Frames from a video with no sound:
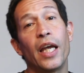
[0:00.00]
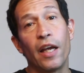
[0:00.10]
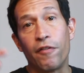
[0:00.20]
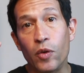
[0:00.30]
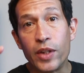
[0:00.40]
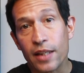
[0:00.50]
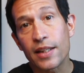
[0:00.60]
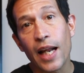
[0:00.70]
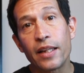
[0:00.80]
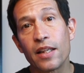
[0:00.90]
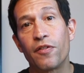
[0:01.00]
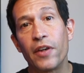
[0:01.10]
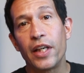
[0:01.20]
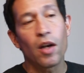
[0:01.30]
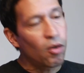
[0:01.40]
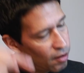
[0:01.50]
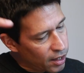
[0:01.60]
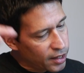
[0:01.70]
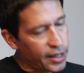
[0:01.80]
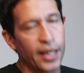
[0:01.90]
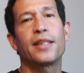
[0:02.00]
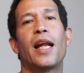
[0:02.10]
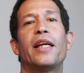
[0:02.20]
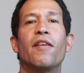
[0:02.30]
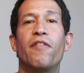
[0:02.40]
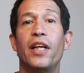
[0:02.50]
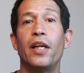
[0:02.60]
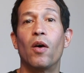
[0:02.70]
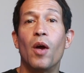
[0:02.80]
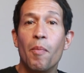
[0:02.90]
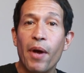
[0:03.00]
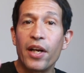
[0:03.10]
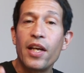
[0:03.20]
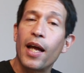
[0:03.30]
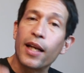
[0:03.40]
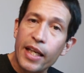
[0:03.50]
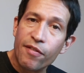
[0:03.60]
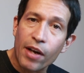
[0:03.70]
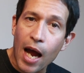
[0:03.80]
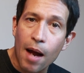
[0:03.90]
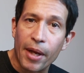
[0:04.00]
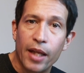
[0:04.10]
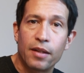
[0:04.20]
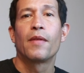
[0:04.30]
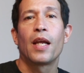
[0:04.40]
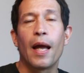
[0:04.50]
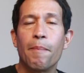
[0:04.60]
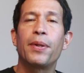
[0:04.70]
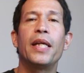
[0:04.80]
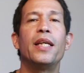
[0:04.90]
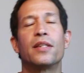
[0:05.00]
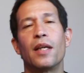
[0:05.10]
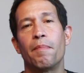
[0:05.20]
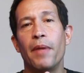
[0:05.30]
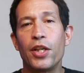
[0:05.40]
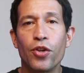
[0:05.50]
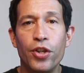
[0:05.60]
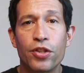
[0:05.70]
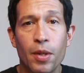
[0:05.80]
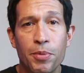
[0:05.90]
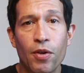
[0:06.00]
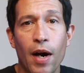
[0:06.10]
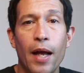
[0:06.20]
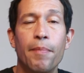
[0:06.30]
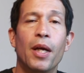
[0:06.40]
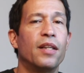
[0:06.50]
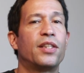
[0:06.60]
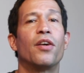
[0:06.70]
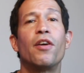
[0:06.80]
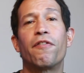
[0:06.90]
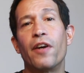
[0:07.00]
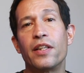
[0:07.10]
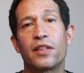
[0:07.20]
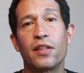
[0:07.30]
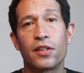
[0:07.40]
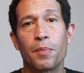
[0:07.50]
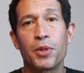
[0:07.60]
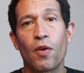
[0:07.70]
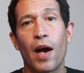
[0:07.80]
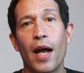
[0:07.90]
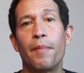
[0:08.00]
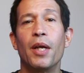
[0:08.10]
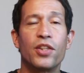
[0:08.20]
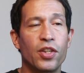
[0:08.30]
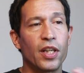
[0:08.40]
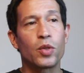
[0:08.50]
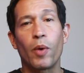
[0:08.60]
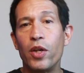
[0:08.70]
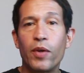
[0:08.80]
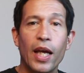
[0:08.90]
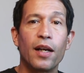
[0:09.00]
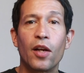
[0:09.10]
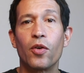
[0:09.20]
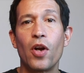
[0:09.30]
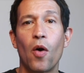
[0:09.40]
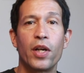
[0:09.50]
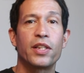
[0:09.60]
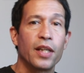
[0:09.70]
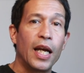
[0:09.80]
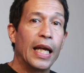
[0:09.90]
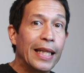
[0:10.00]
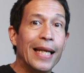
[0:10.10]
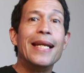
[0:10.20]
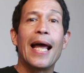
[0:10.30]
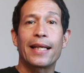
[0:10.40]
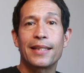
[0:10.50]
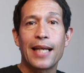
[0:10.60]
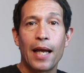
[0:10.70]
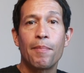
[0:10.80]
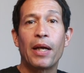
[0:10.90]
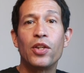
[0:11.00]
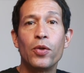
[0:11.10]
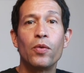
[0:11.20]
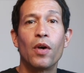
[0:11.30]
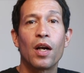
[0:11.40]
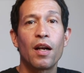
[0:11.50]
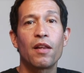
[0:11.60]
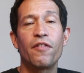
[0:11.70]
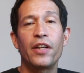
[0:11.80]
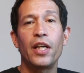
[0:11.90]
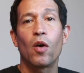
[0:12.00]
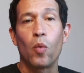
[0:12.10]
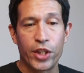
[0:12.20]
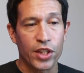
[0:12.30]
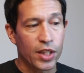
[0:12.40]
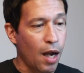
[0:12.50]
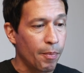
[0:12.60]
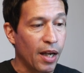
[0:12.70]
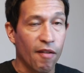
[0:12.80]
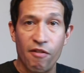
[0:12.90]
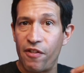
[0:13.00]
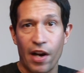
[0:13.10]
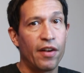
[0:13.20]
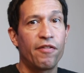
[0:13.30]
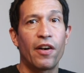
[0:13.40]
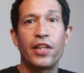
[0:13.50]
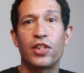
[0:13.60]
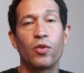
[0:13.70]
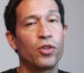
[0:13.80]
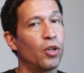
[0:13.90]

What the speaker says: If you dislike this video, dislike the video. Better yet, leave a comment. And please make sure you subscribe. Tell your friends to subscribe so this way you get a little notice the next time I do another video, which is coming very, very soon.